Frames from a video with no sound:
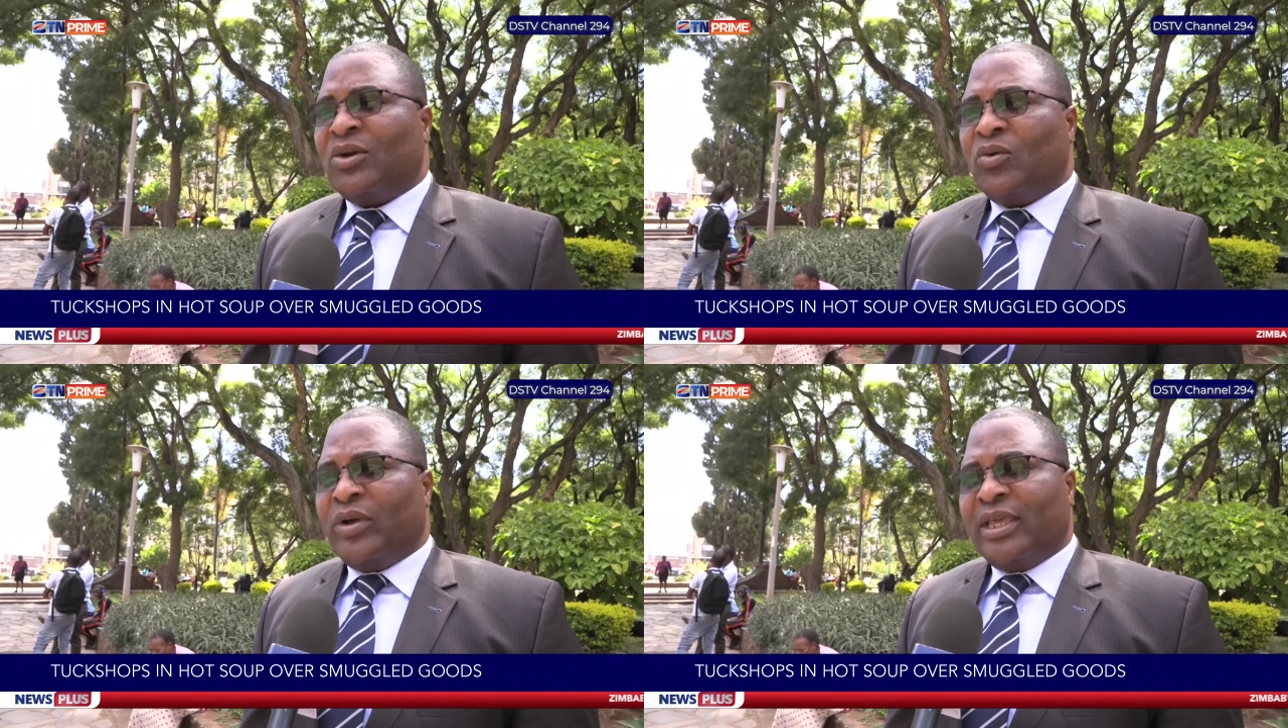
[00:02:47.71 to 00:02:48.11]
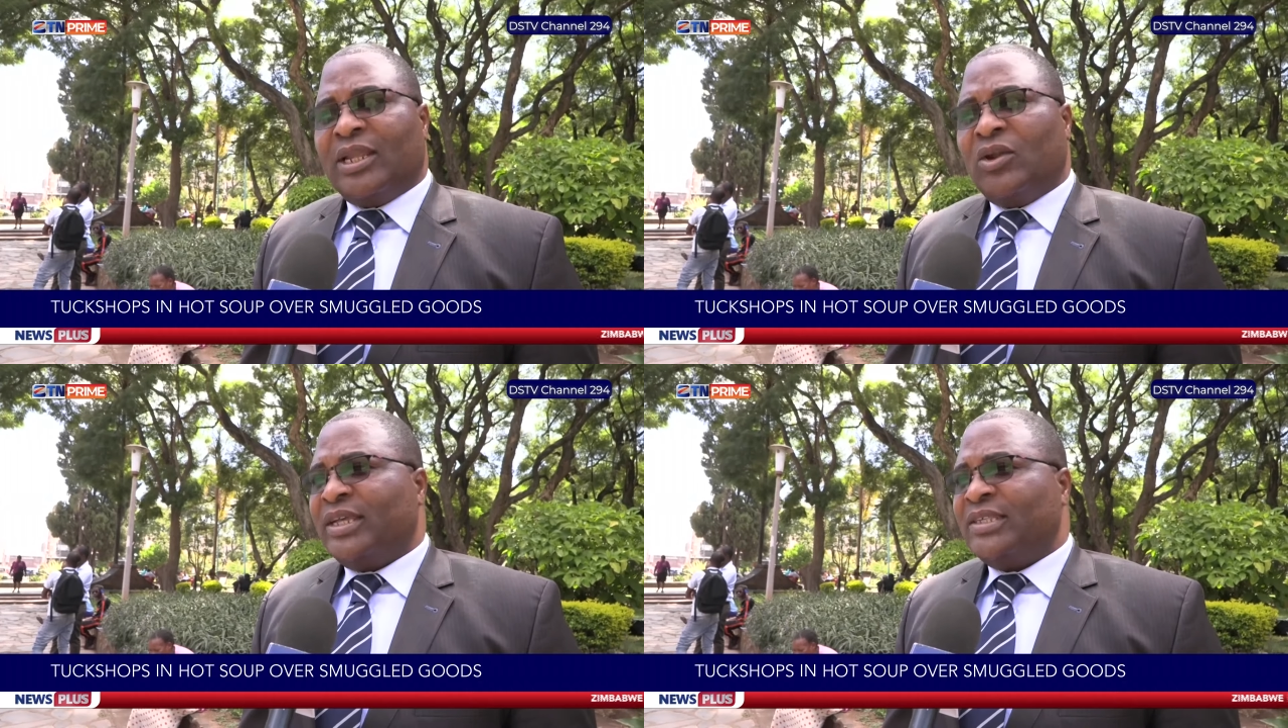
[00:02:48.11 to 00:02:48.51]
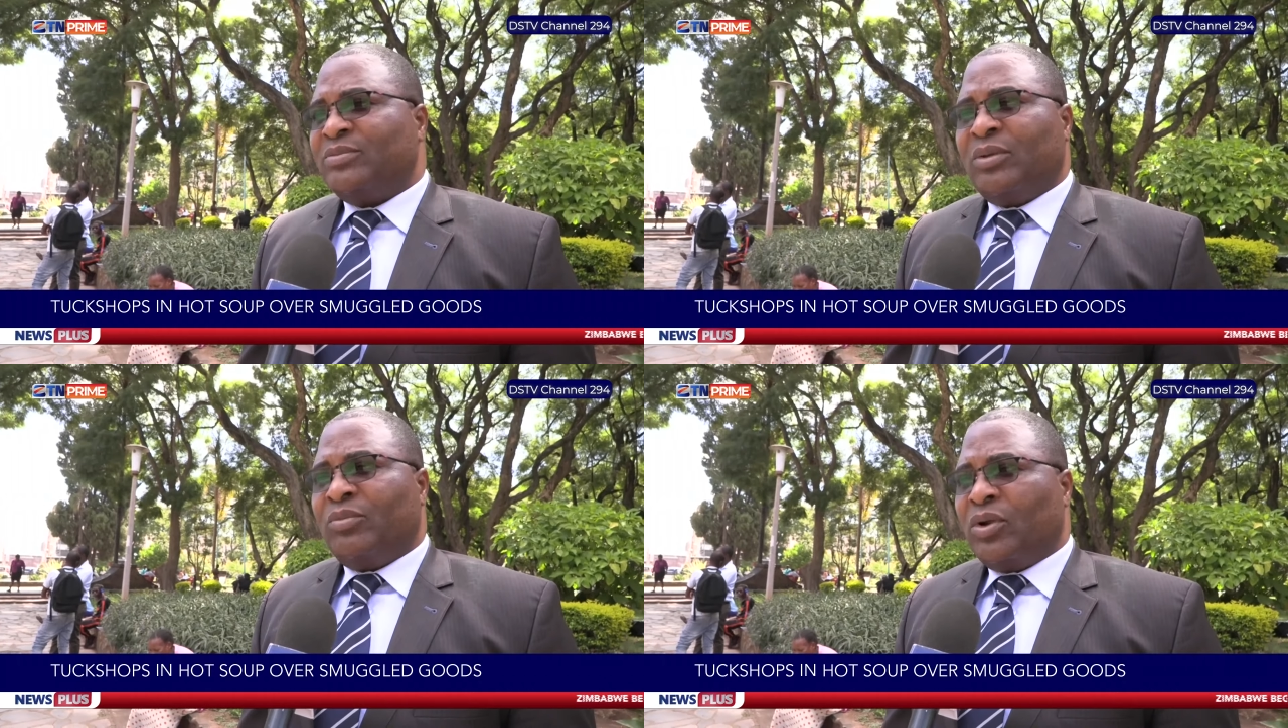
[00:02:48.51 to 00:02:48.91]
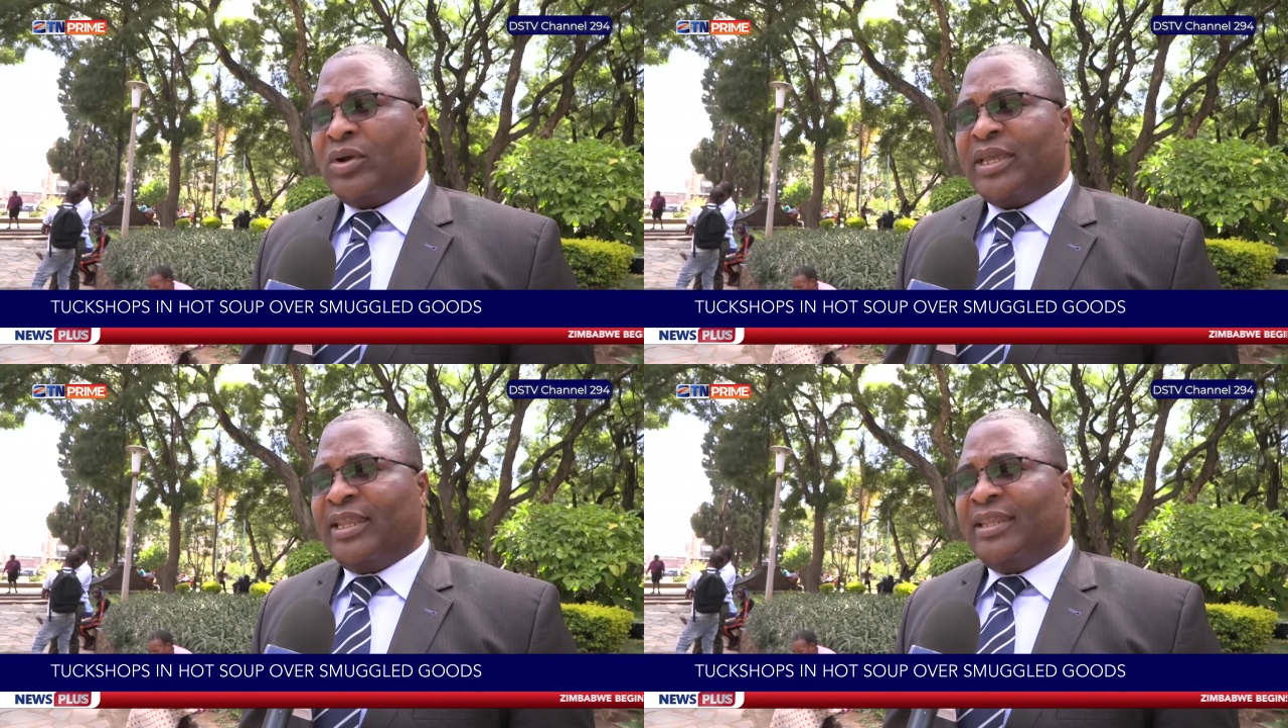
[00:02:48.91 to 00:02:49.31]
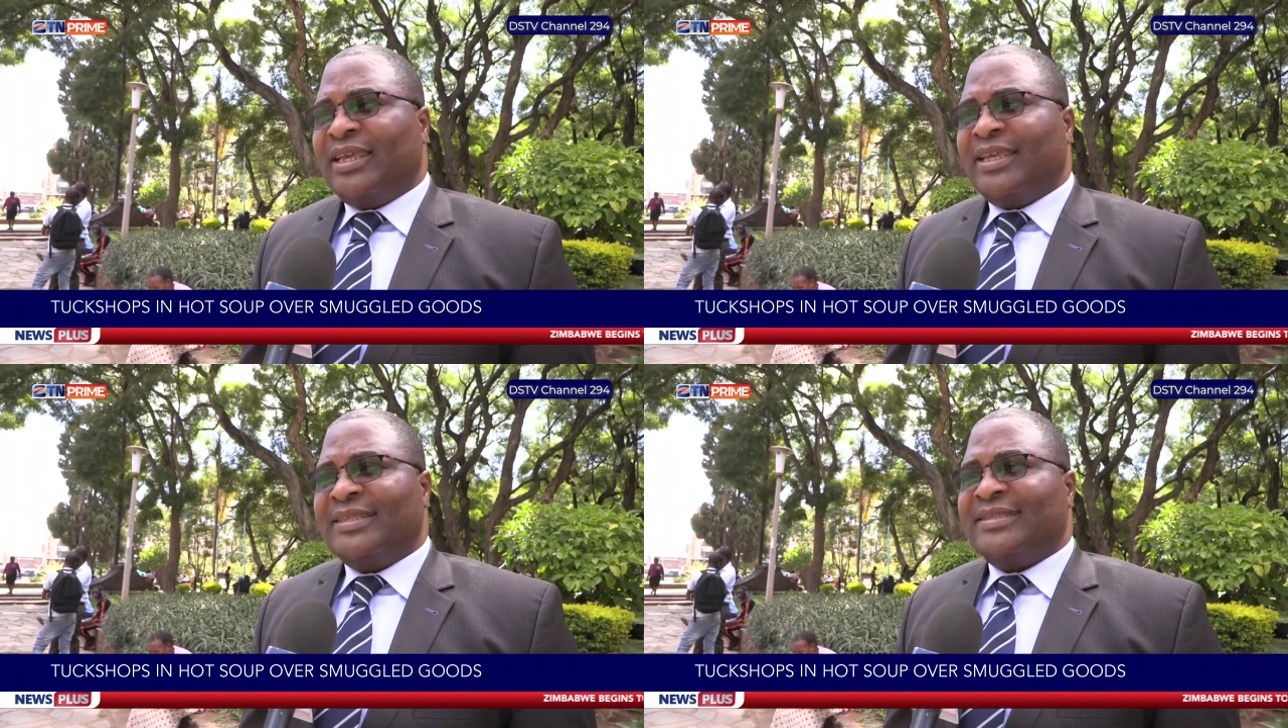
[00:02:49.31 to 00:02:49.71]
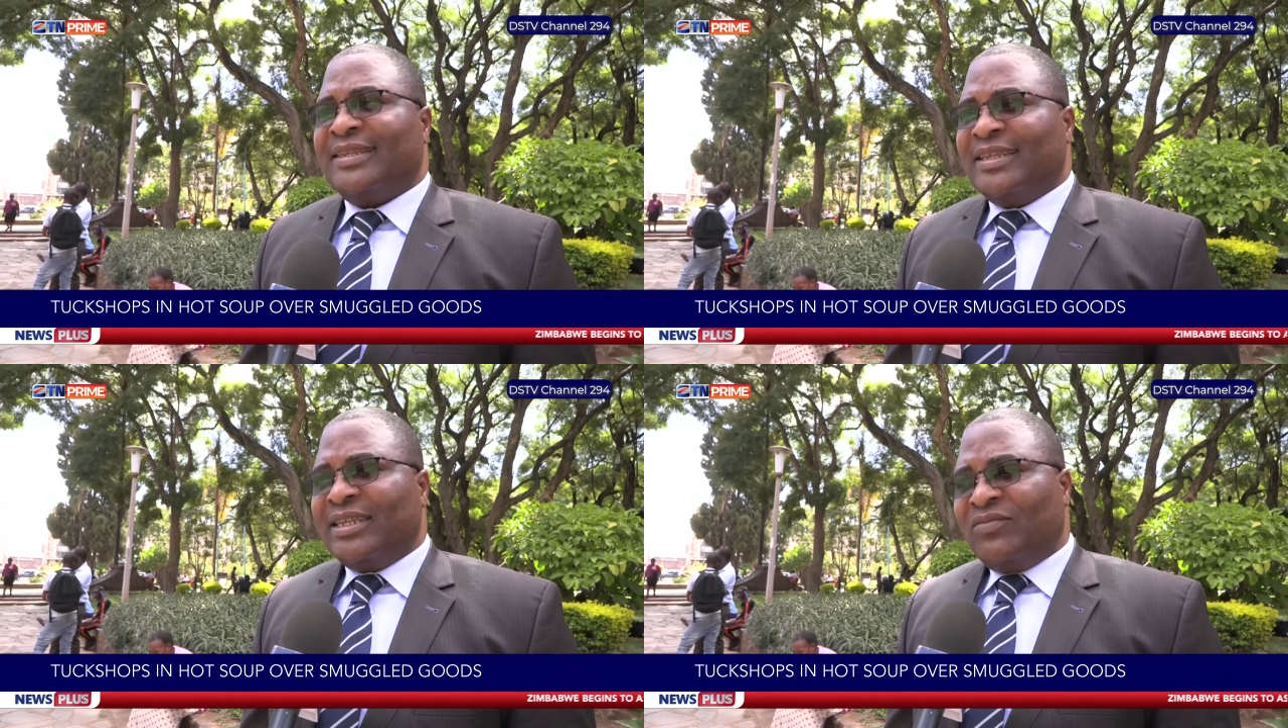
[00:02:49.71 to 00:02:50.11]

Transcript: Where the law has been broken, there is need